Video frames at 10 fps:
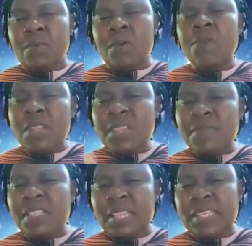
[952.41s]
of
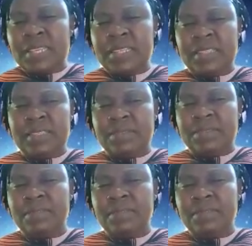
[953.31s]
living legends.